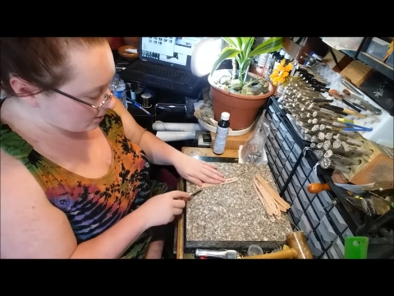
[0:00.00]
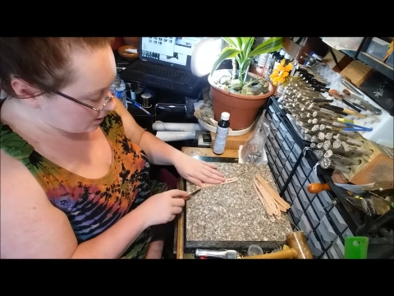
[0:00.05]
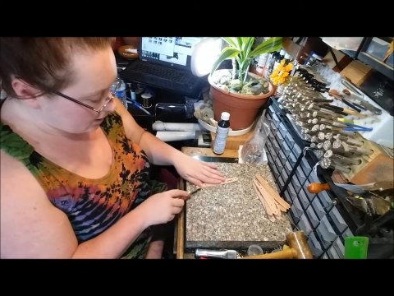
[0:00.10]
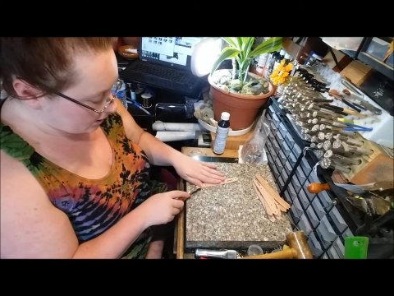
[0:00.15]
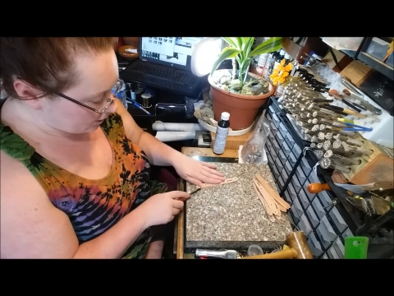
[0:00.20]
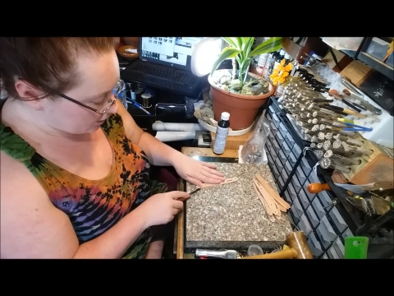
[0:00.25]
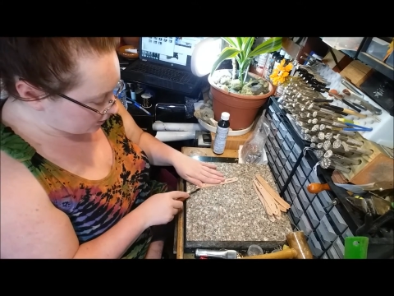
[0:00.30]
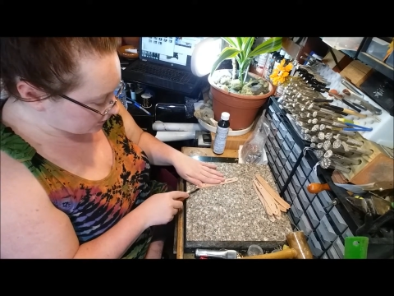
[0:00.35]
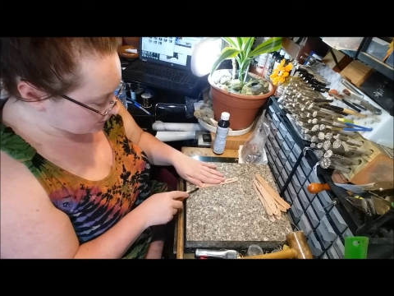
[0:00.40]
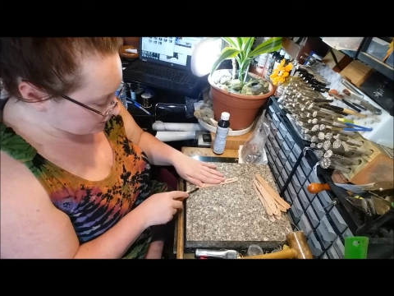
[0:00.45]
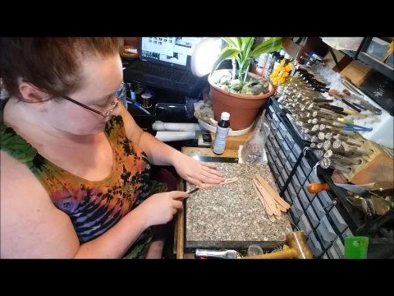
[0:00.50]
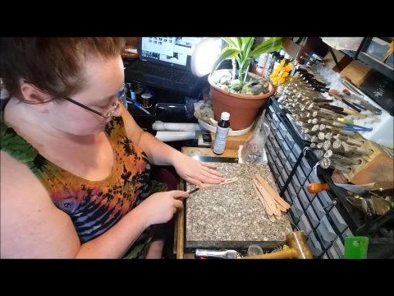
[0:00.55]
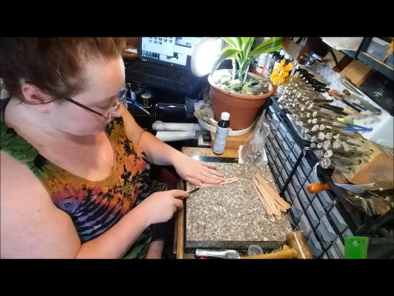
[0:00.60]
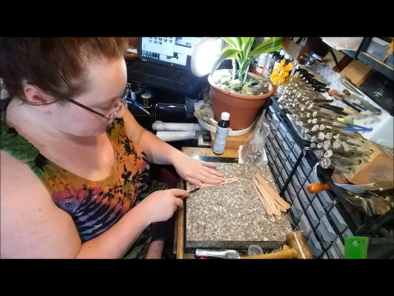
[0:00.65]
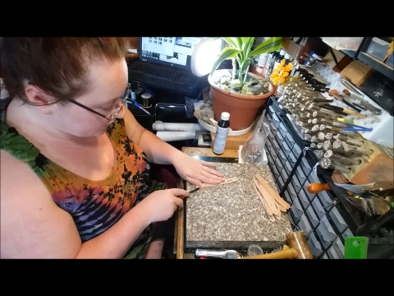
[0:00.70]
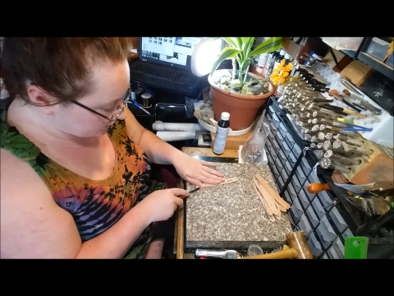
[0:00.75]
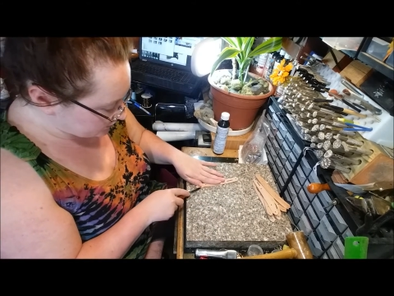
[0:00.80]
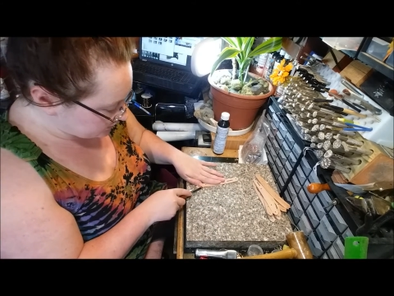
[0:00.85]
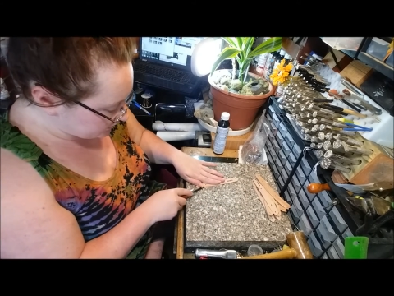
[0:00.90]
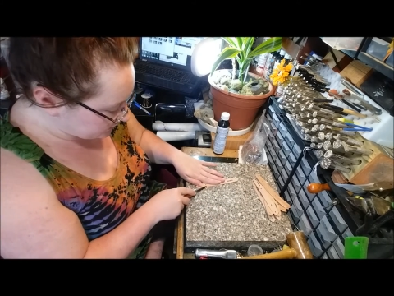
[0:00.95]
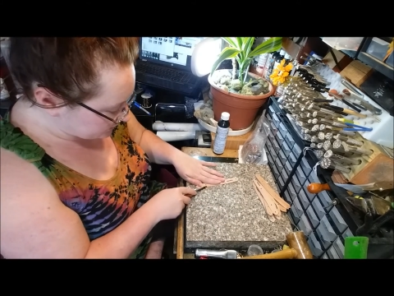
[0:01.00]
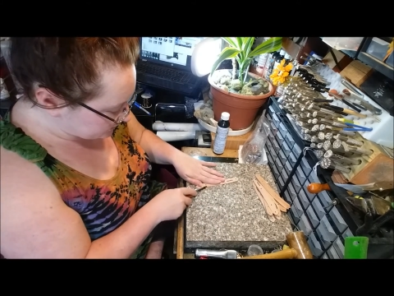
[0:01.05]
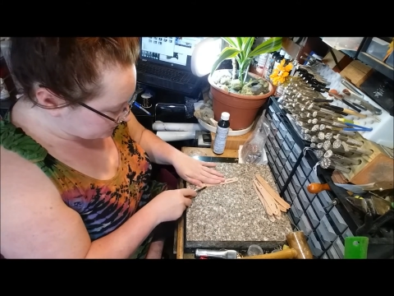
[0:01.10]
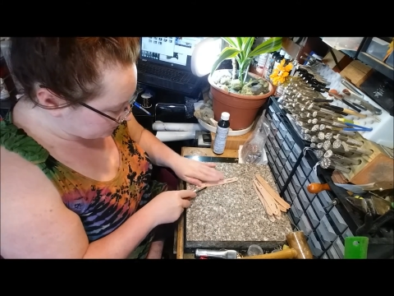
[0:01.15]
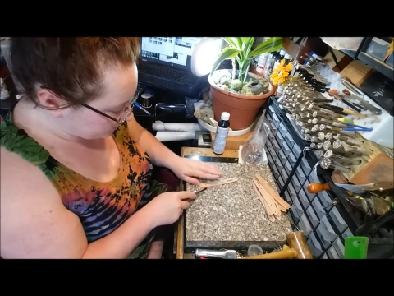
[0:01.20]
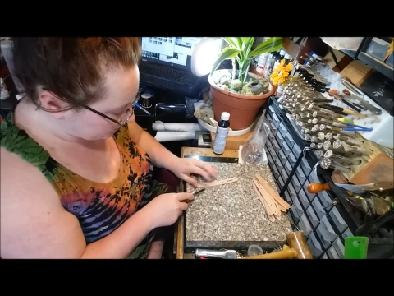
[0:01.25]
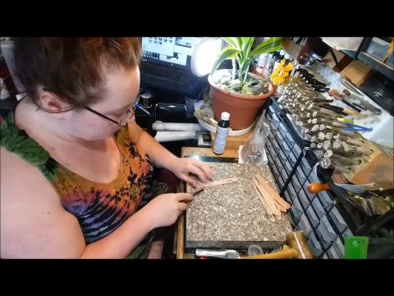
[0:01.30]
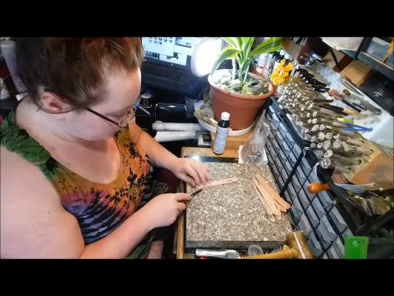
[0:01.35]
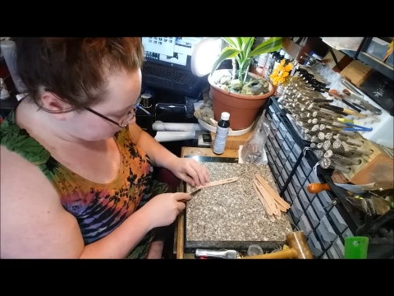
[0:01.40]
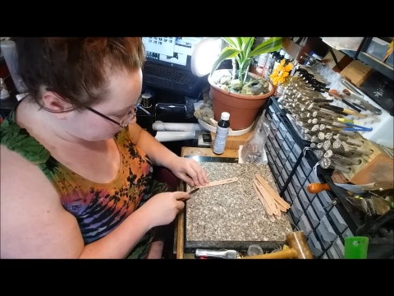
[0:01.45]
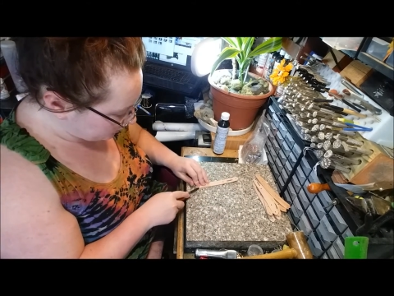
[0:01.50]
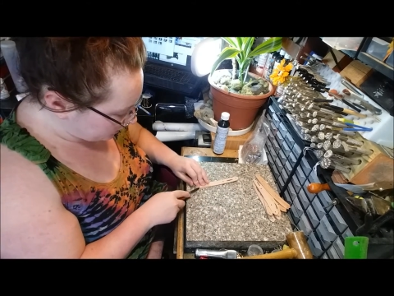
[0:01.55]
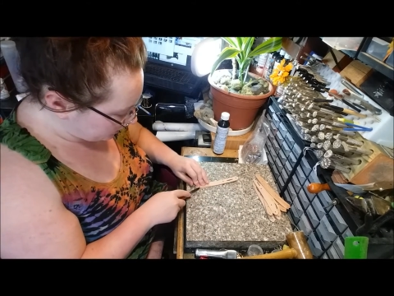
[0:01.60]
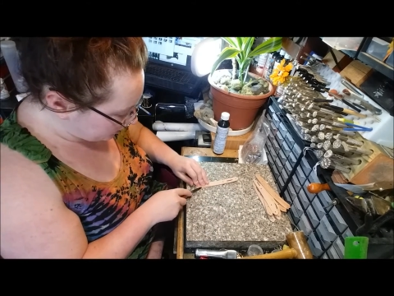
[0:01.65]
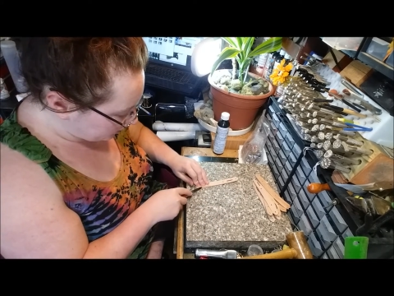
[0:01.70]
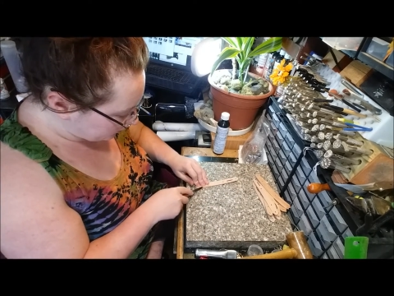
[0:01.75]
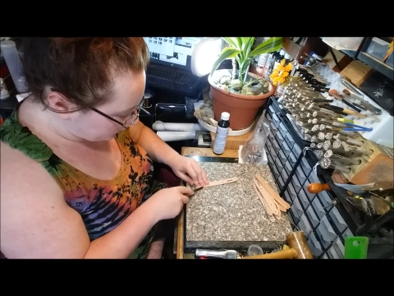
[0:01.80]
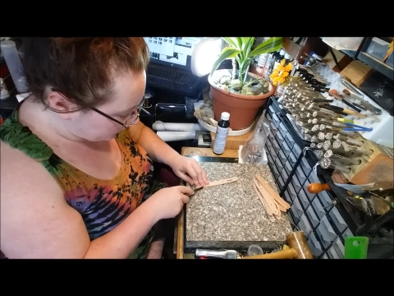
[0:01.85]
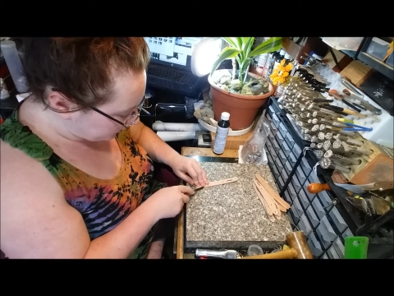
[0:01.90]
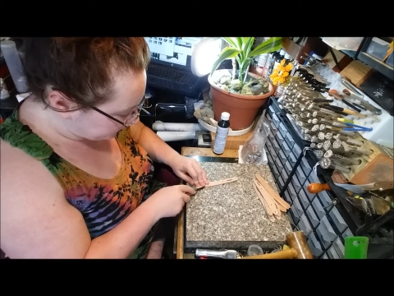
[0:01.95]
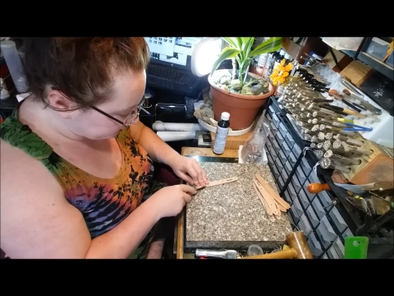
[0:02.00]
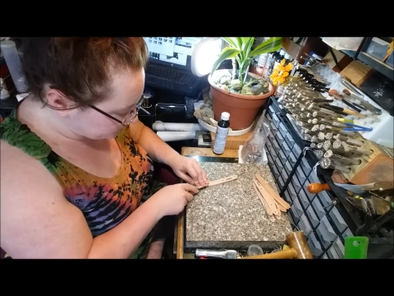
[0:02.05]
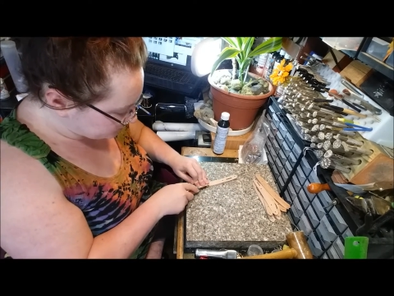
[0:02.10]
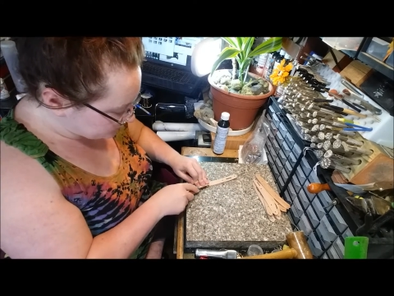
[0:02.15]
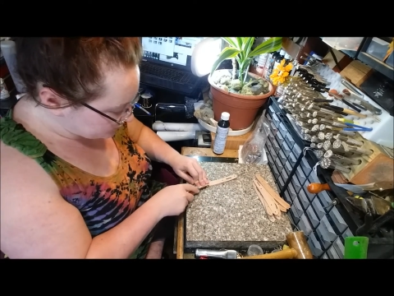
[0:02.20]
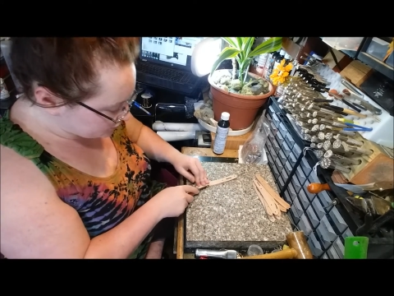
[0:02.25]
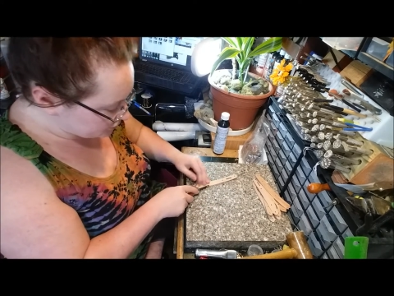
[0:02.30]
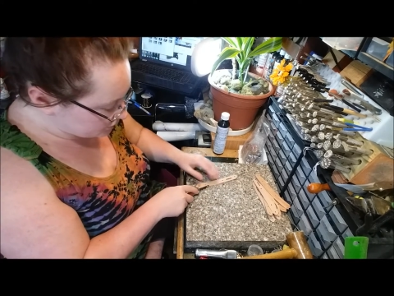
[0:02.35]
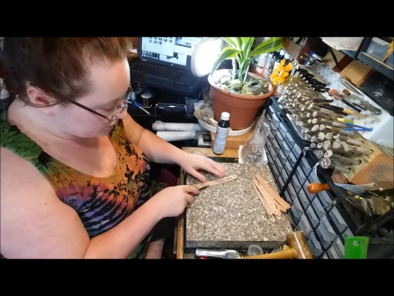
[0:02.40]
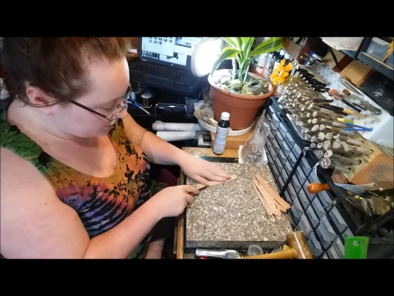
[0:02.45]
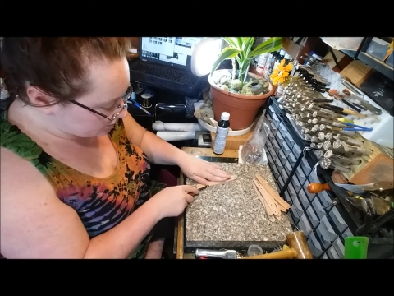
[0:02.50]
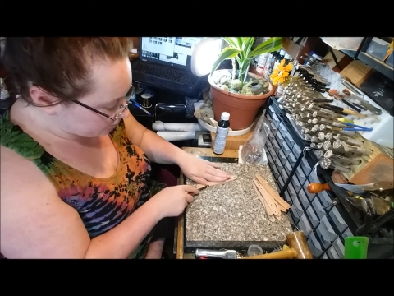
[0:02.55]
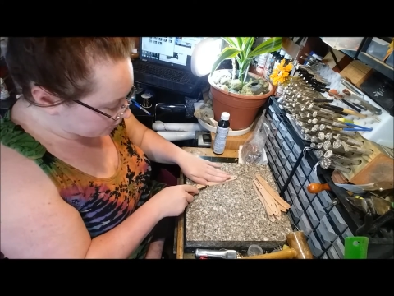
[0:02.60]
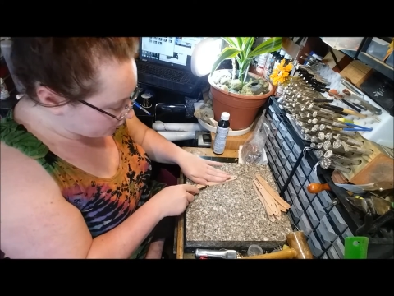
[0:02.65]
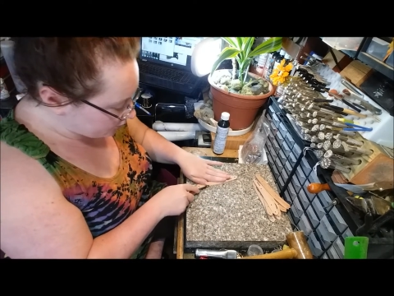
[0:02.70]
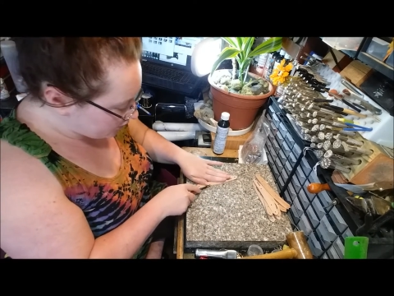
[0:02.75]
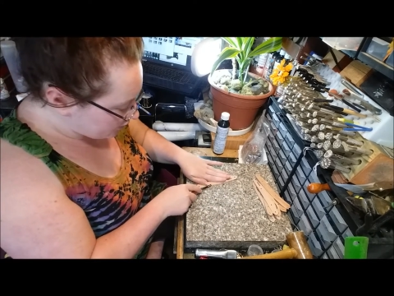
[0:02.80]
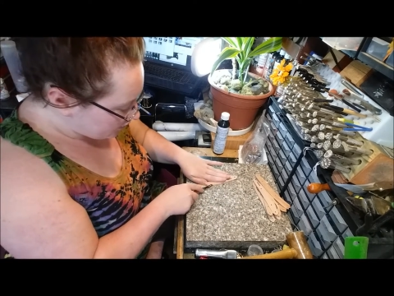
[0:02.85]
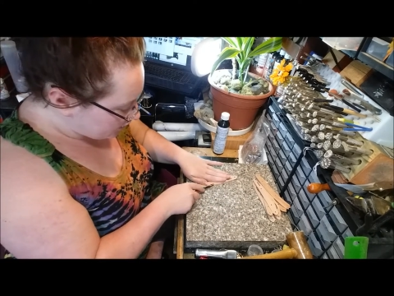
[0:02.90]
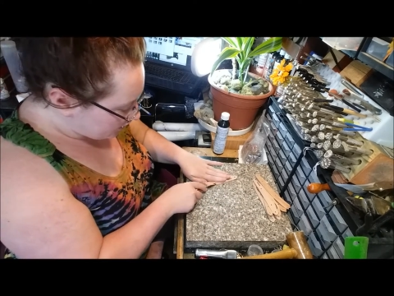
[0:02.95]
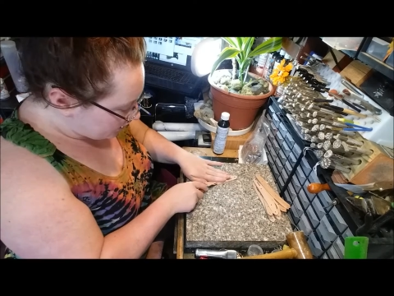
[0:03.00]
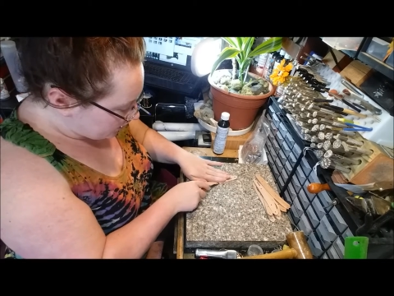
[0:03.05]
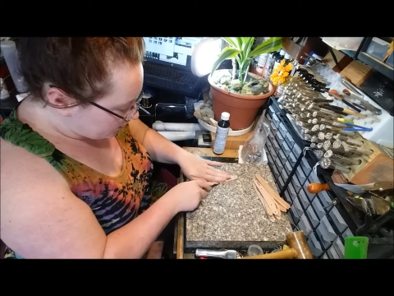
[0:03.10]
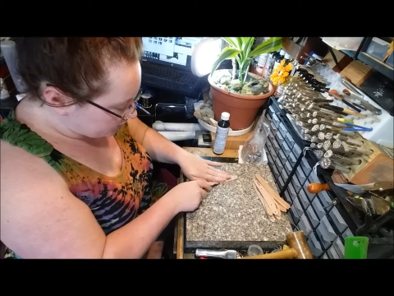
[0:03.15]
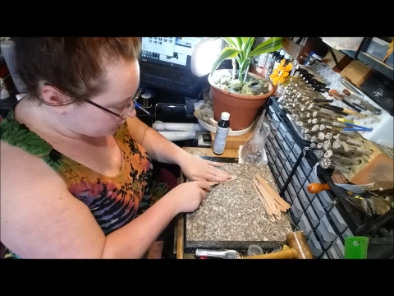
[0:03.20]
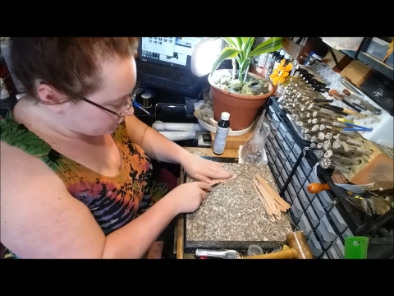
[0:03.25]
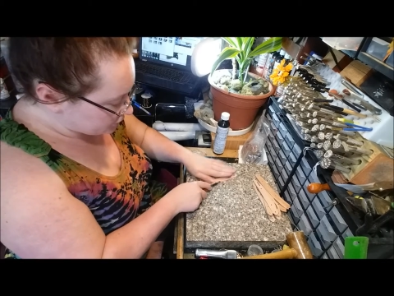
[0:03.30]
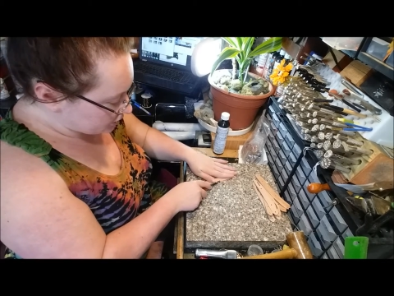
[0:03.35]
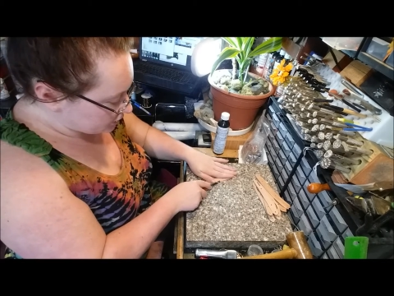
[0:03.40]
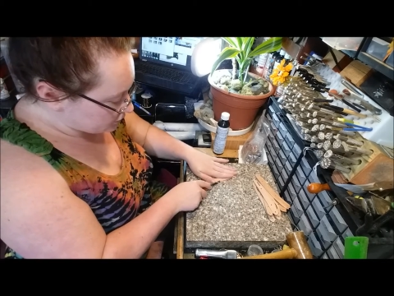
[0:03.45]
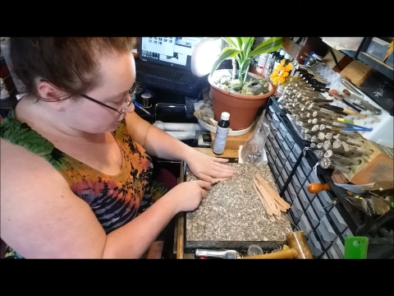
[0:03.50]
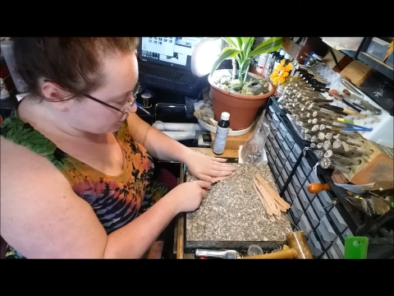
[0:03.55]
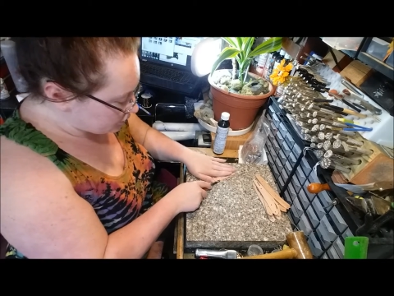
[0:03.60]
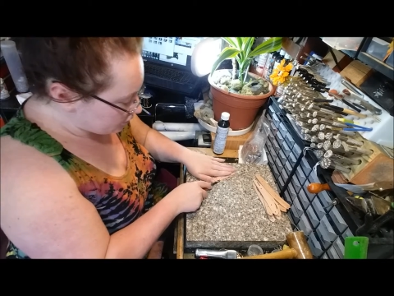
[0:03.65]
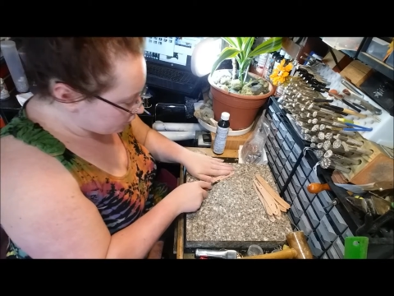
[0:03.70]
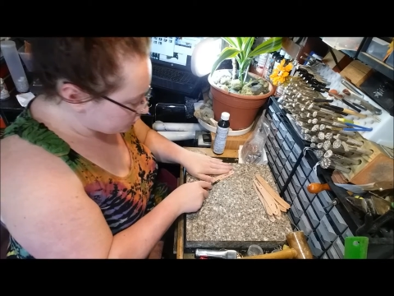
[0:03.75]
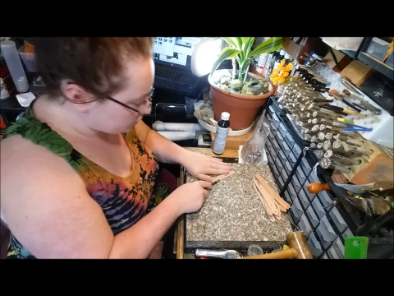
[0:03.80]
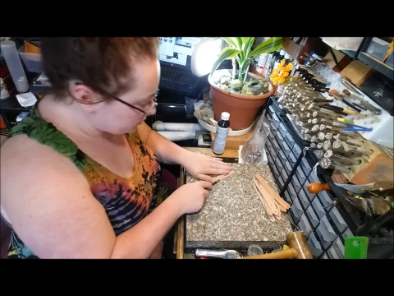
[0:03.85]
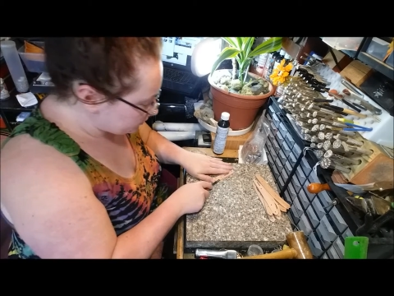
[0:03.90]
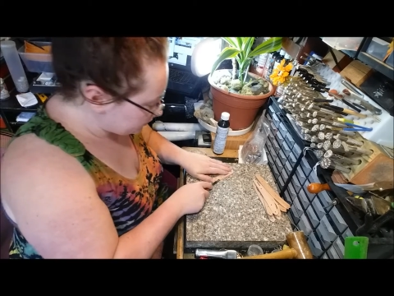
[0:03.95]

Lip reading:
No face is visible, so there are no lips to read.